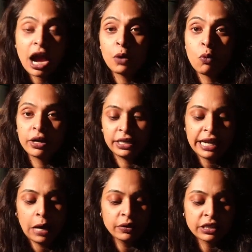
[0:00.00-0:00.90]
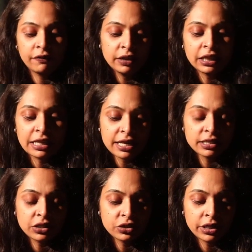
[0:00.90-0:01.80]
I want it now, because I feel like a lot of
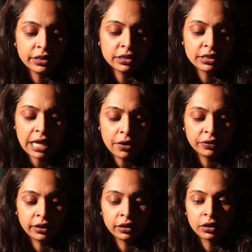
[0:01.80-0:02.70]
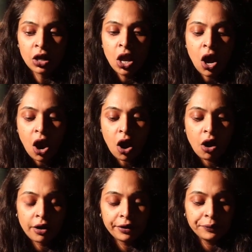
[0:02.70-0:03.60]
Sagittariuses out there
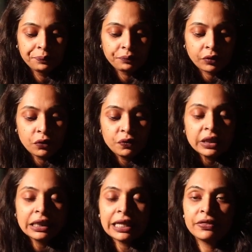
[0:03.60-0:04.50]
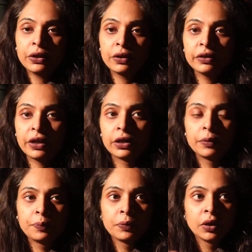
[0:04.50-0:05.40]
are feeling like they're.